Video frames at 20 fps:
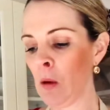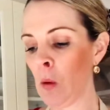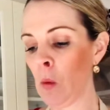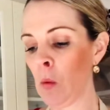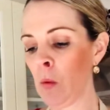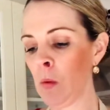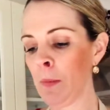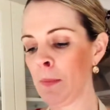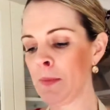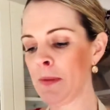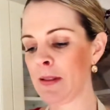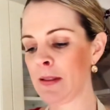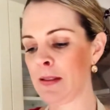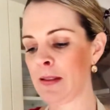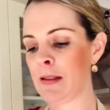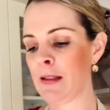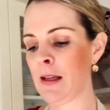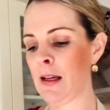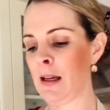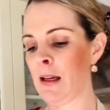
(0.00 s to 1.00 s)

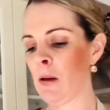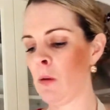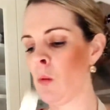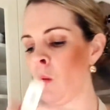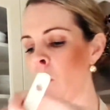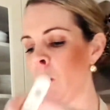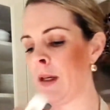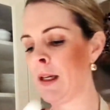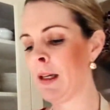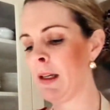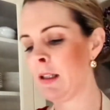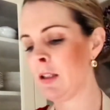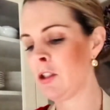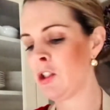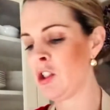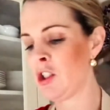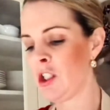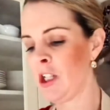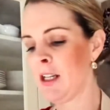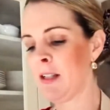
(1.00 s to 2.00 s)
Whoops. And we can
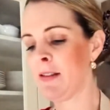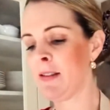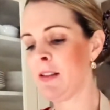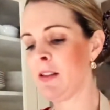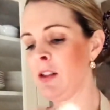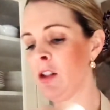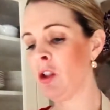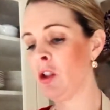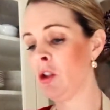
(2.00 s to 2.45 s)
just